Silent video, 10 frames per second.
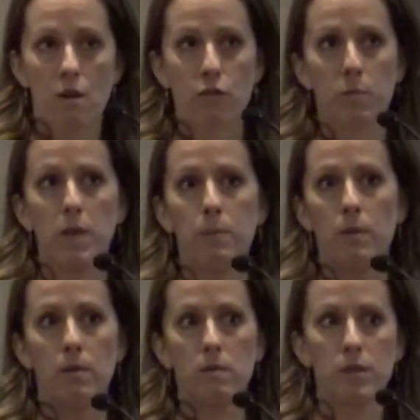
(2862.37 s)
for
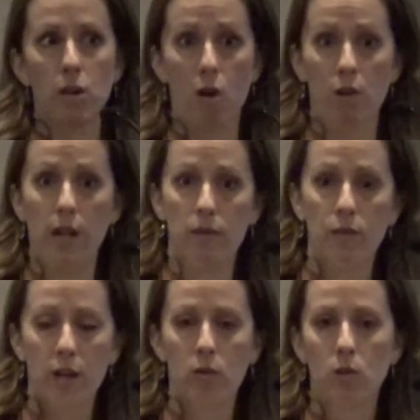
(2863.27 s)
people that are already on
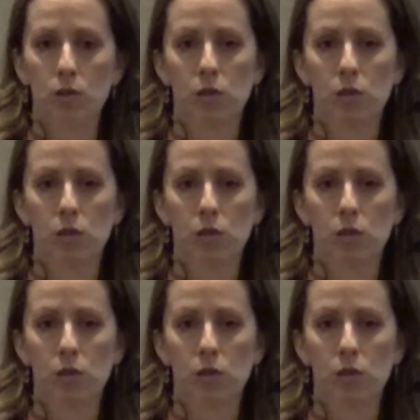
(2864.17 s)
Feingold.